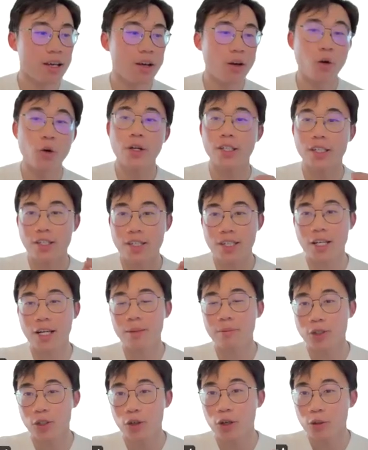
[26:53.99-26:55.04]
Or you can set
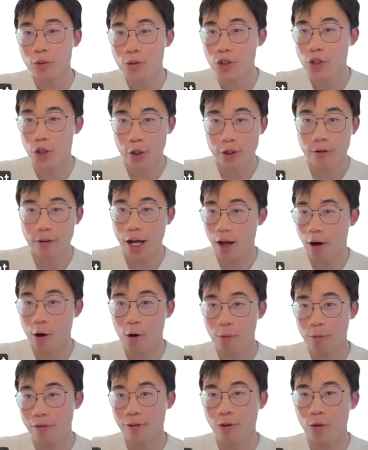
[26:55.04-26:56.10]
up your own server at
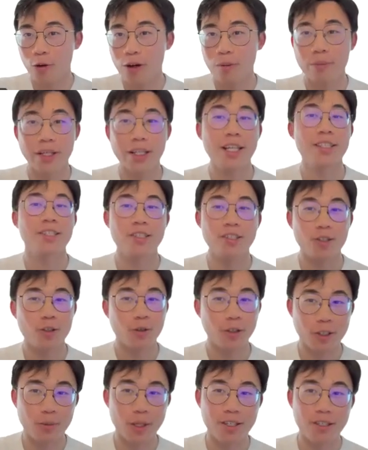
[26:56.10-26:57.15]
home if you want, but that's just too
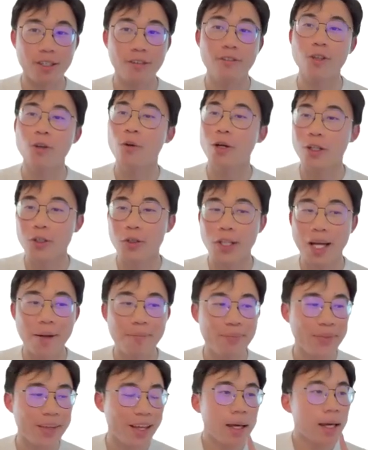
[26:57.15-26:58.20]
expensive. You don't want to do that.
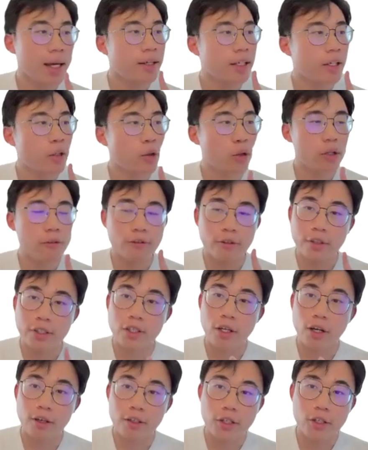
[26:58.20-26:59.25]
And in order for
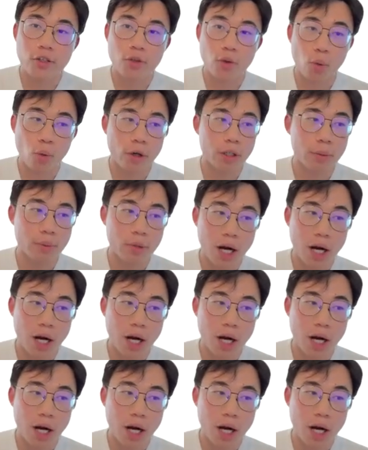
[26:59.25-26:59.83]
this harness to work